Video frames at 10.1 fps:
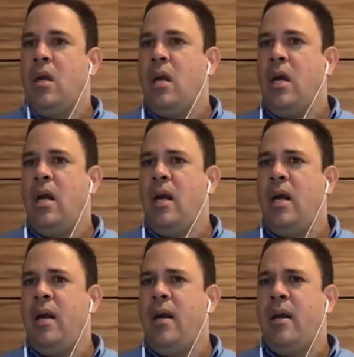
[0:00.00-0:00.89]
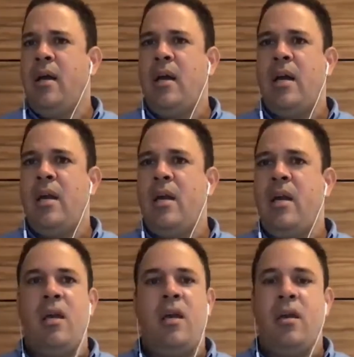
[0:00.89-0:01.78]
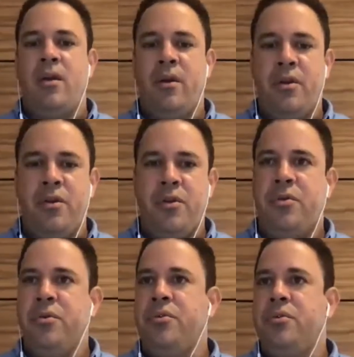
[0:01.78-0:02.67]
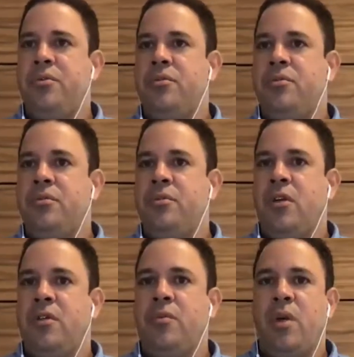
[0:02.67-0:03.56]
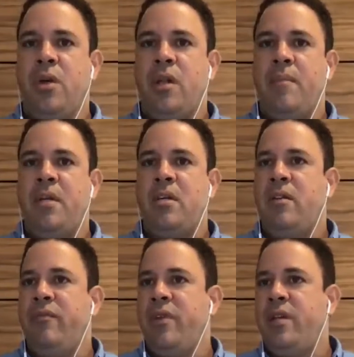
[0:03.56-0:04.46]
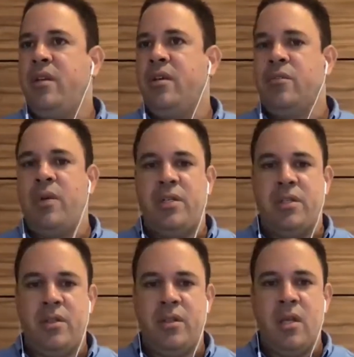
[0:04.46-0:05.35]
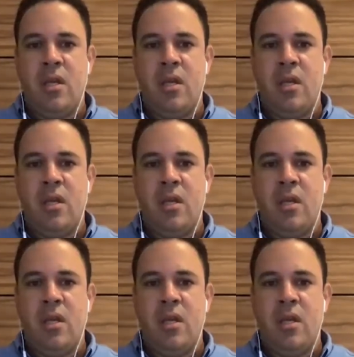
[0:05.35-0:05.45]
I heard you not well. Let me read the question.